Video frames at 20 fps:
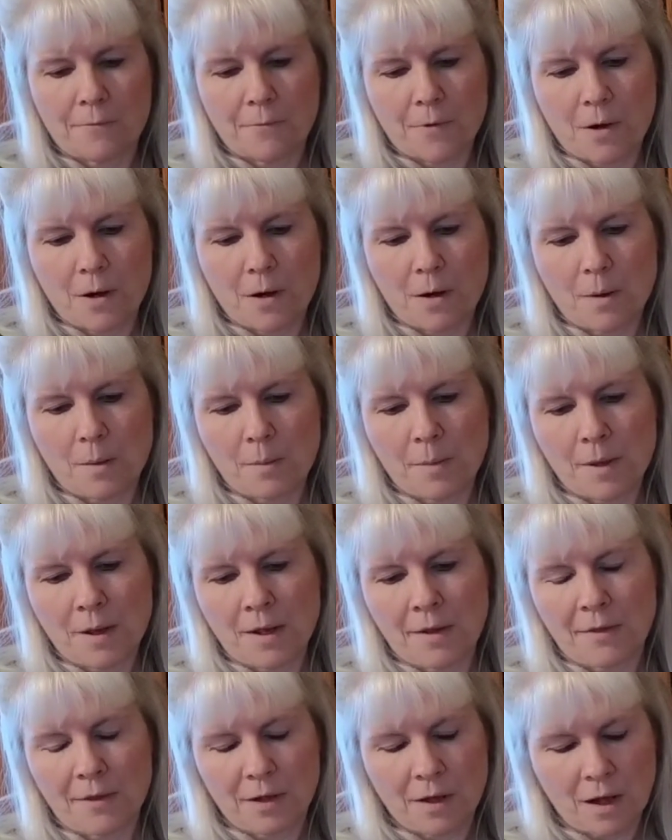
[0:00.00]
from
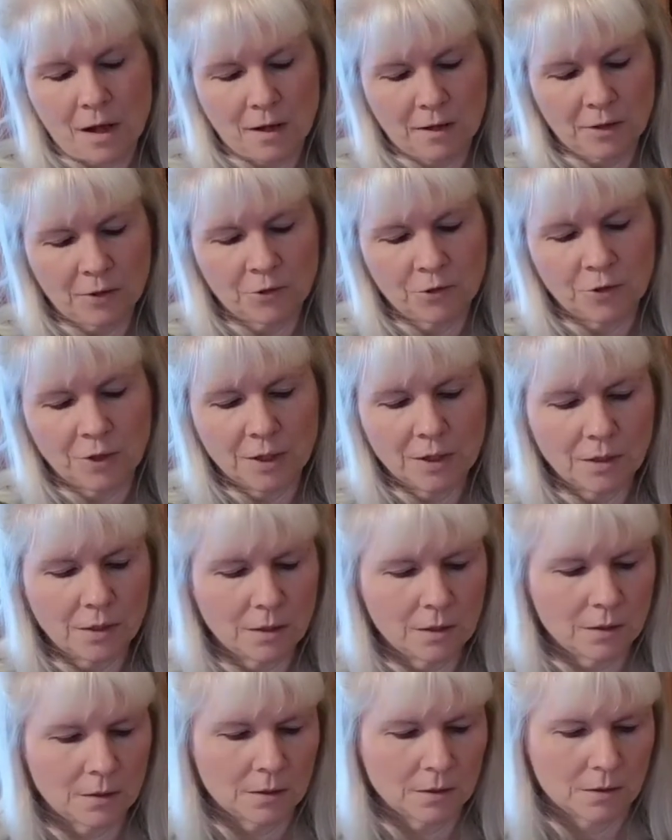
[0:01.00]
the Cottage
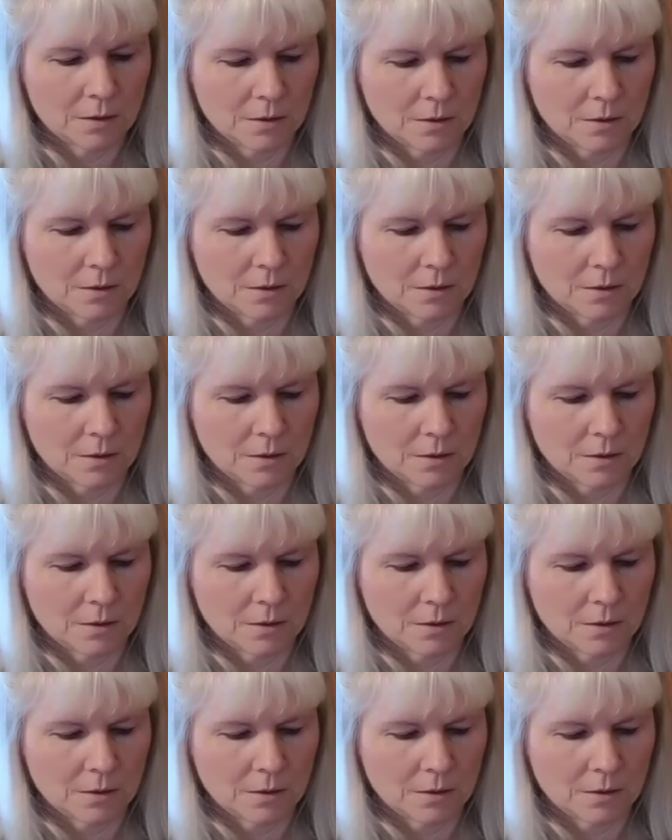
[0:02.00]
Needle.